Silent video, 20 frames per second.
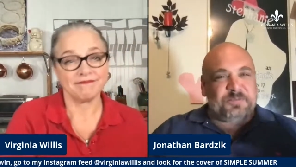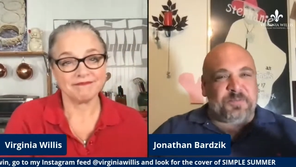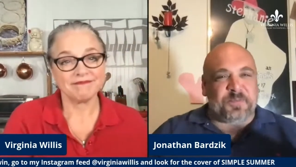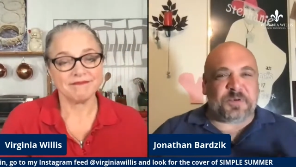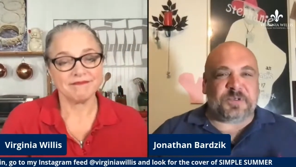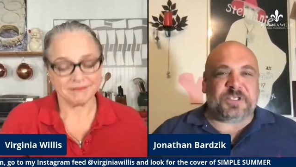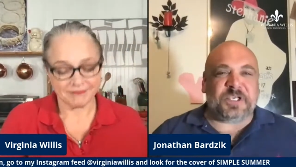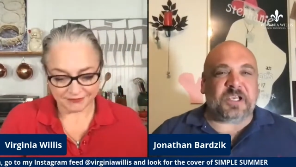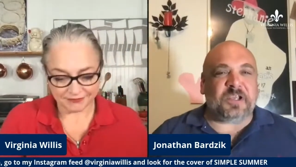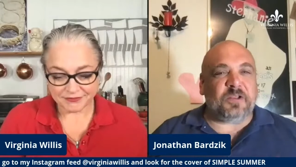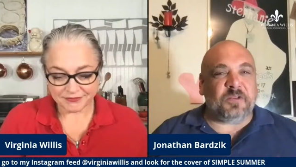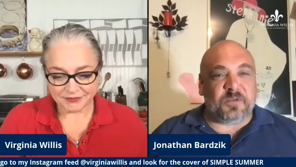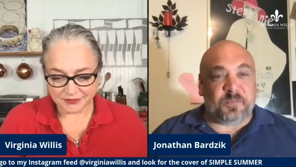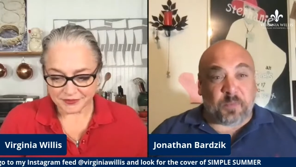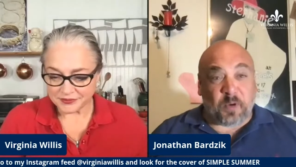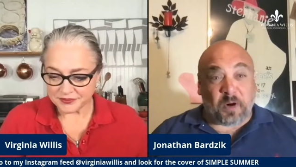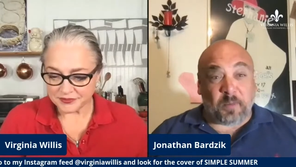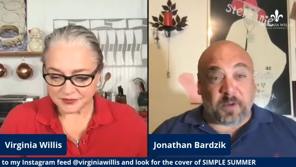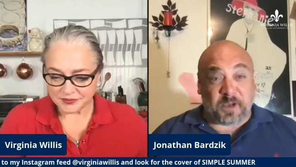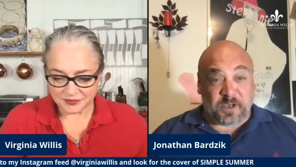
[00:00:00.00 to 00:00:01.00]
Speaker 1: particularly
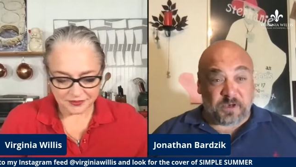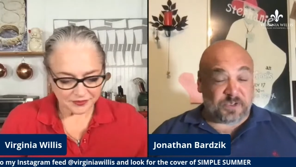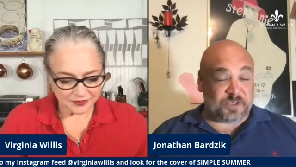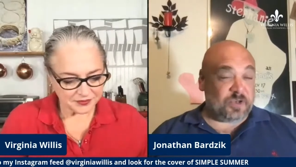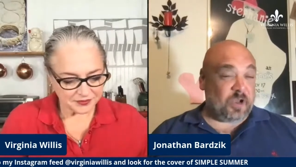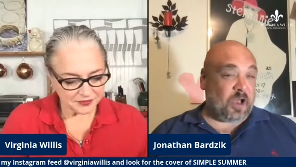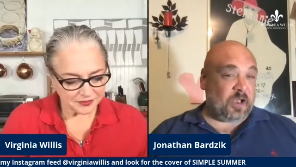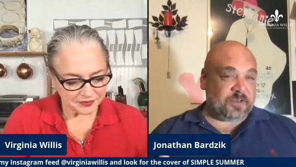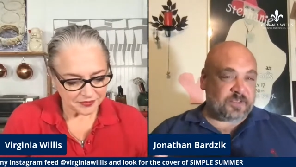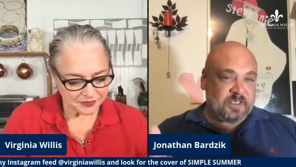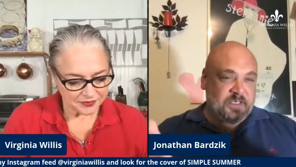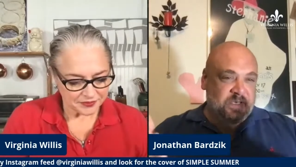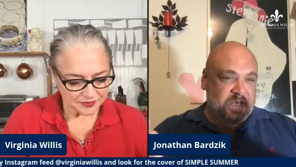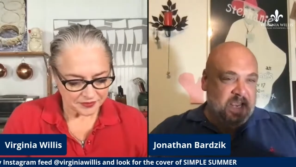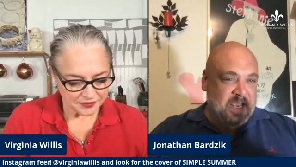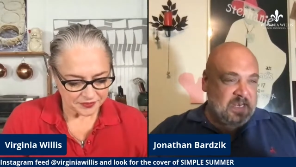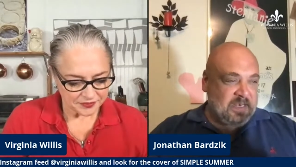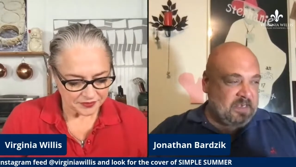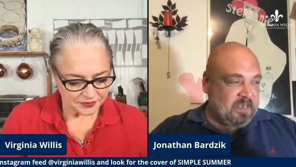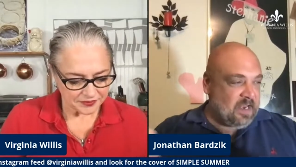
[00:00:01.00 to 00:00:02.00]
barbecue sauce, and
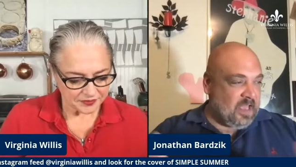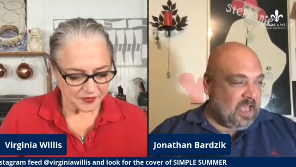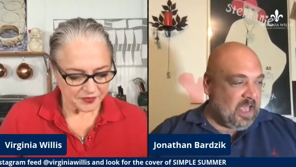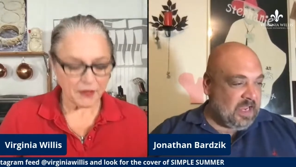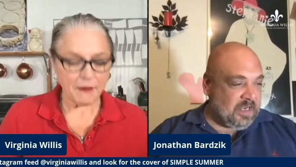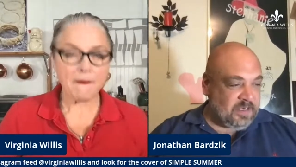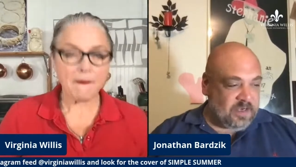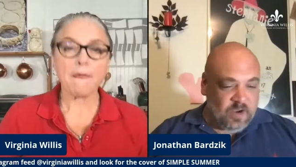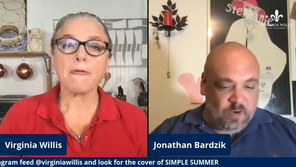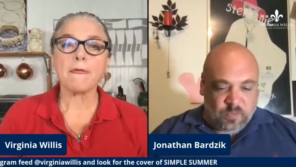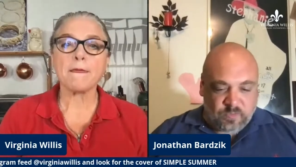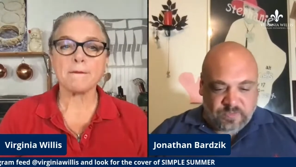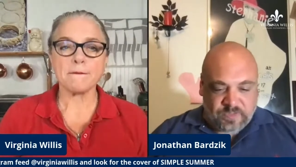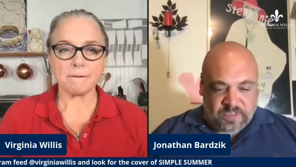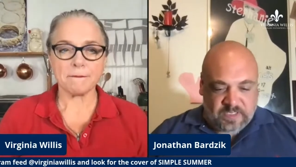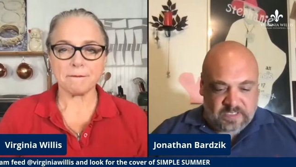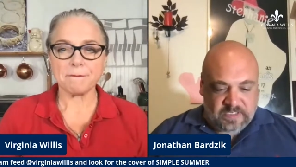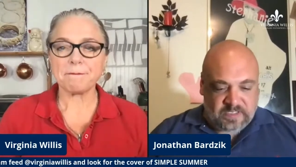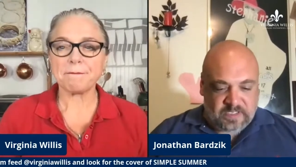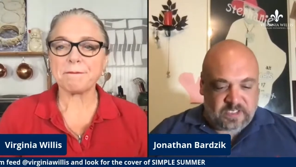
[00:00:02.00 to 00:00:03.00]
and I know
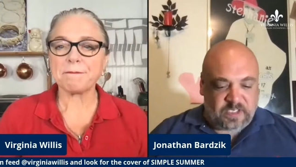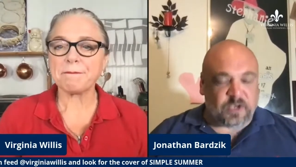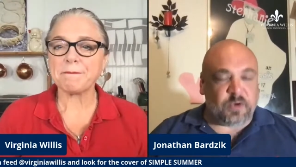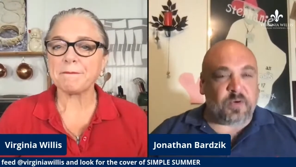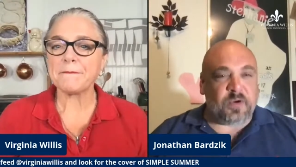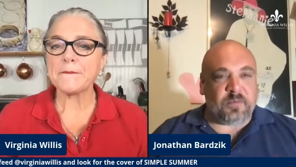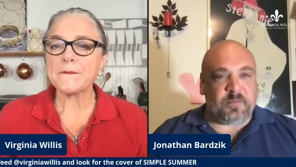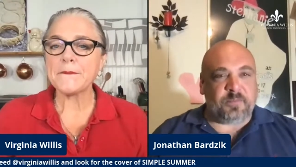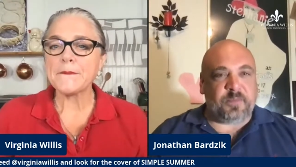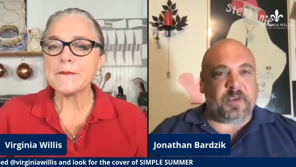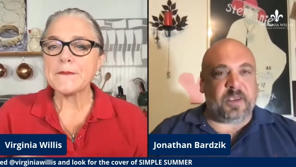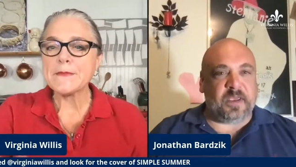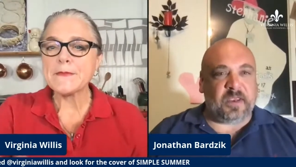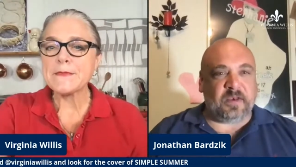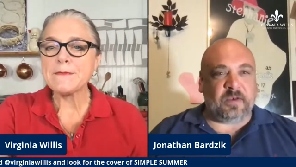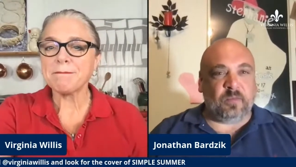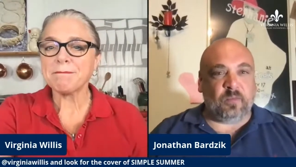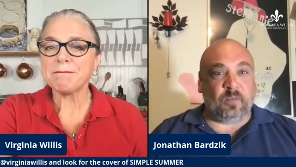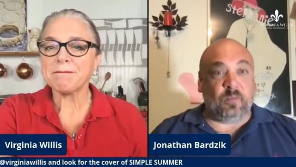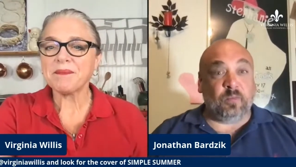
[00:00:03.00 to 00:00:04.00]
that you have
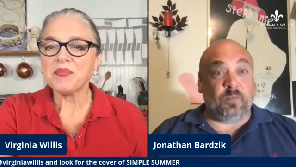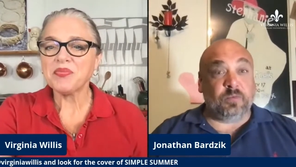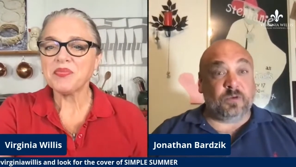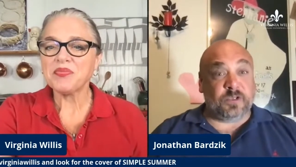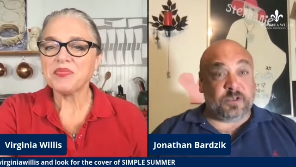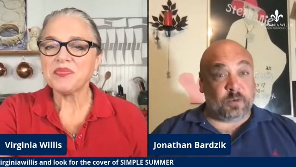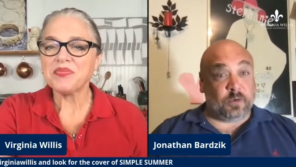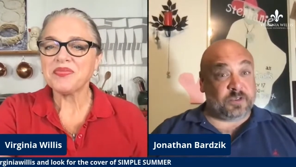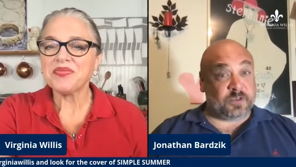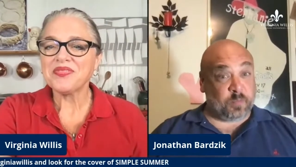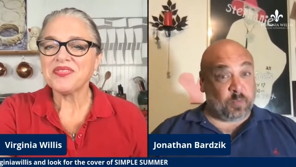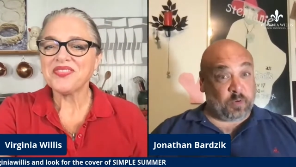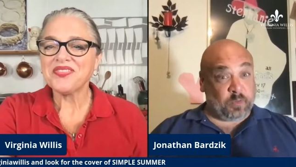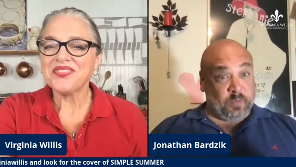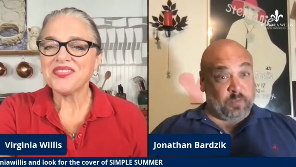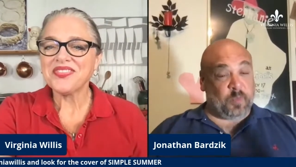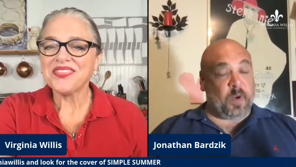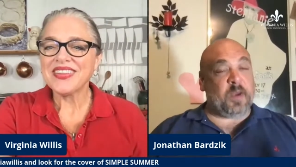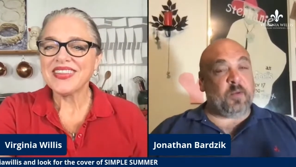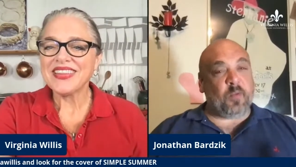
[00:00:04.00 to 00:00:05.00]
been doing some work
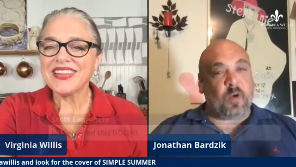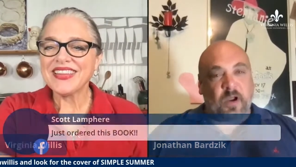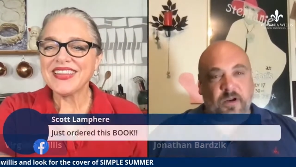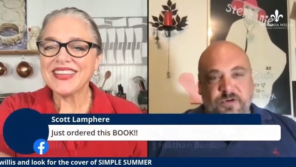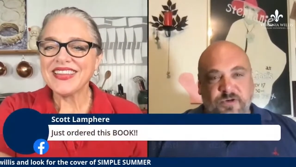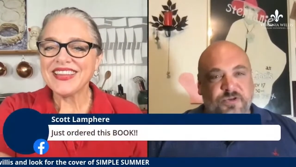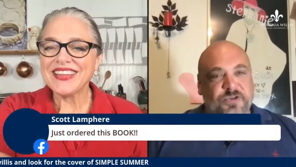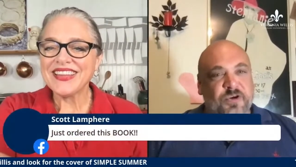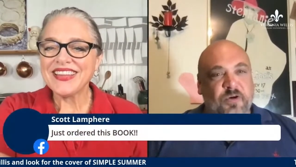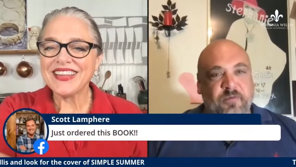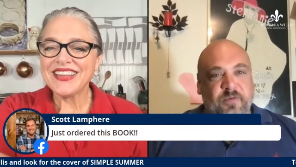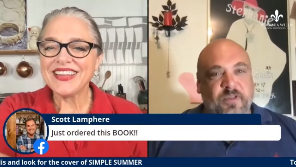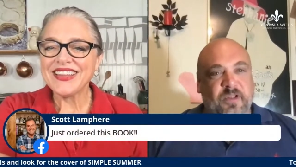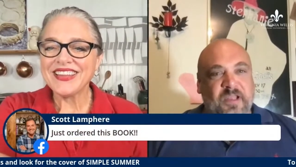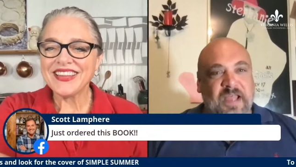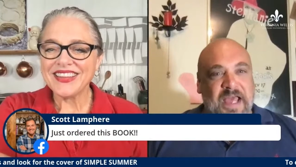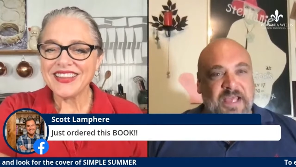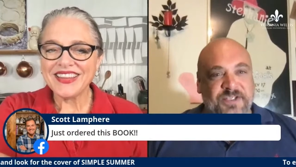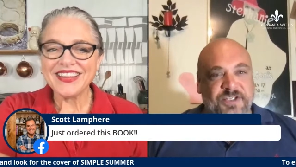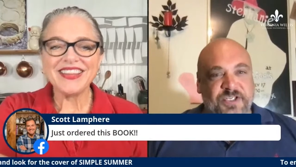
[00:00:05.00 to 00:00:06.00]
with Weight Watchers over the
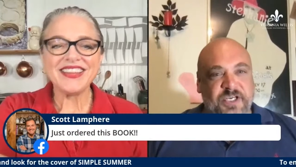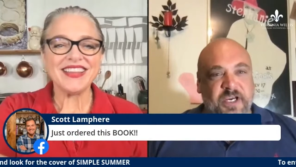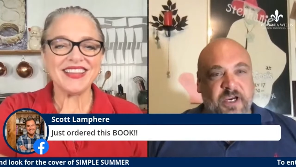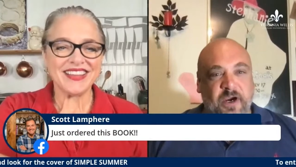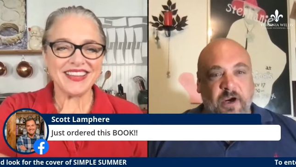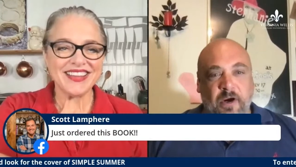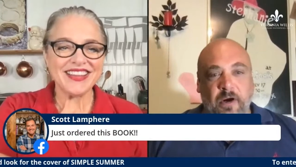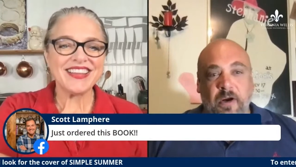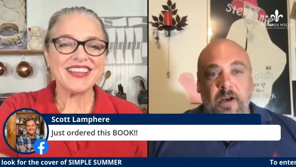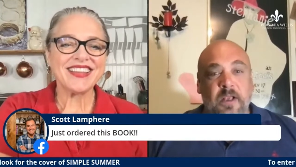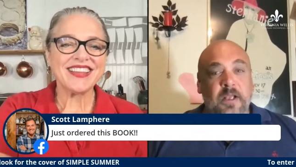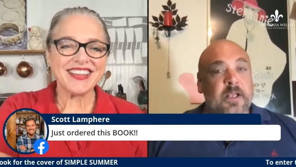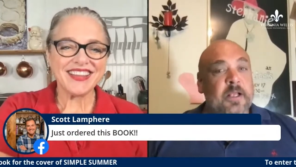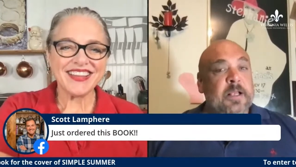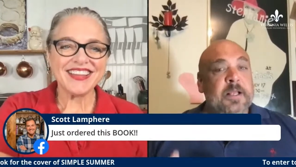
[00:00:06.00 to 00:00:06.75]
last year.